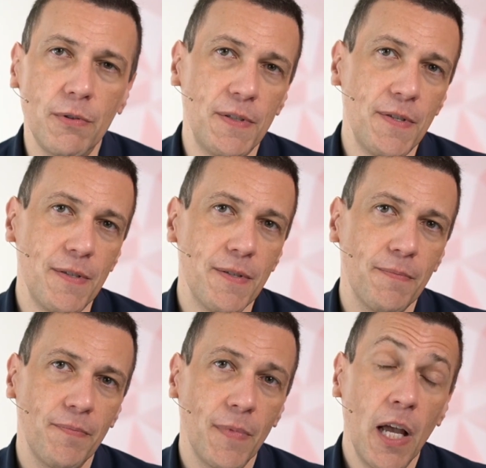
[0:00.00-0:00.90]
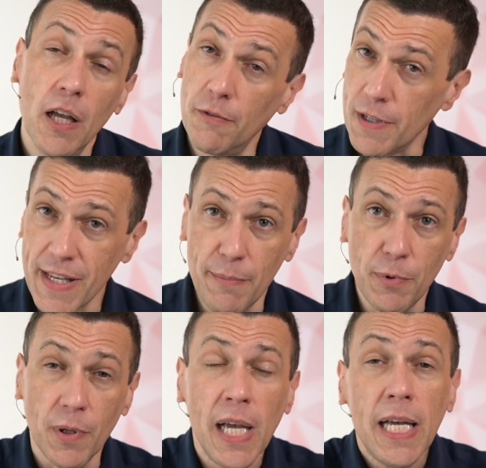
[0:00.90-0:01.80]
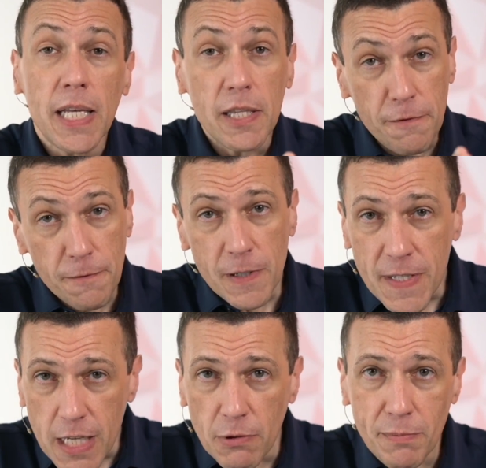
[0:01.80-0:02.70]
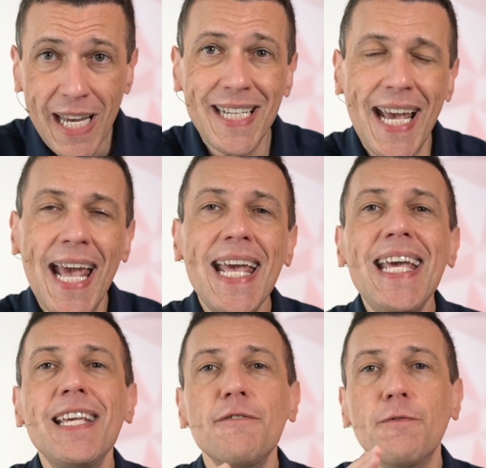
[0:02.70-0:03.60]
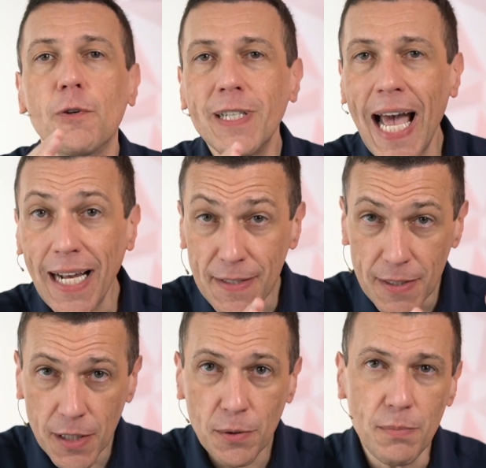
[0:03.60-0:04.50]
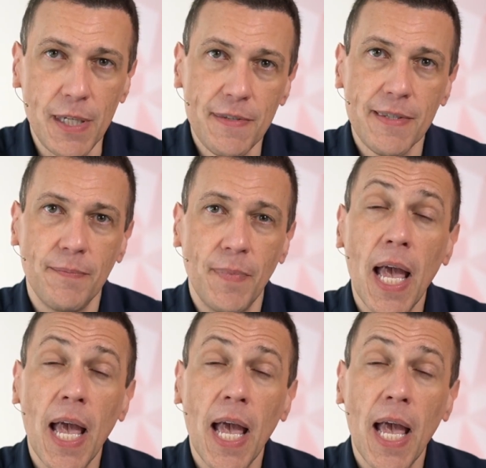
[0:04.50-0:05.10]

audiences. For example, the first SQLBI Day is for DAX newbies.